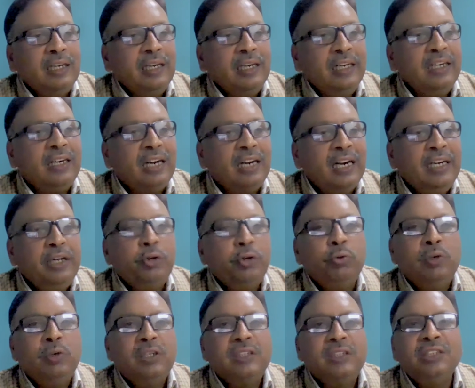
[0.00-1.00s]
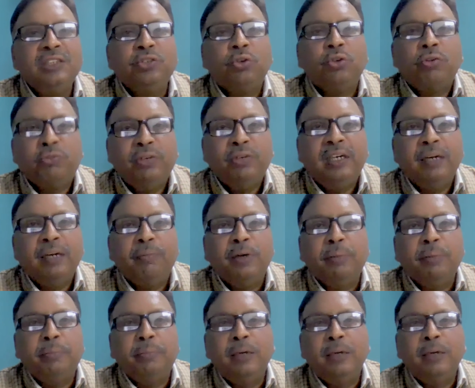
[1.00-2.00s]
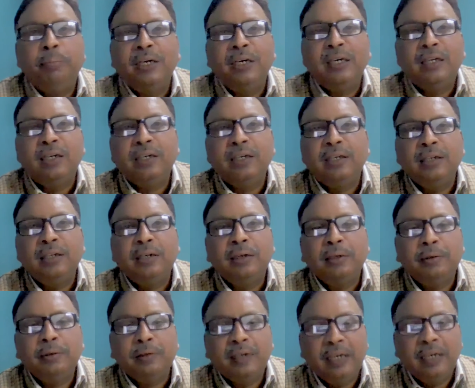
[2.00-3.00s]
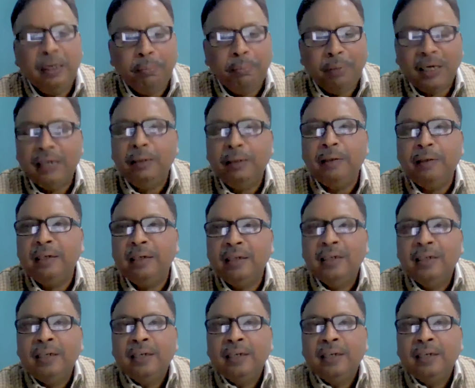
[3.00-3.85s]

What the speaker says: inclined toward the software development. But in my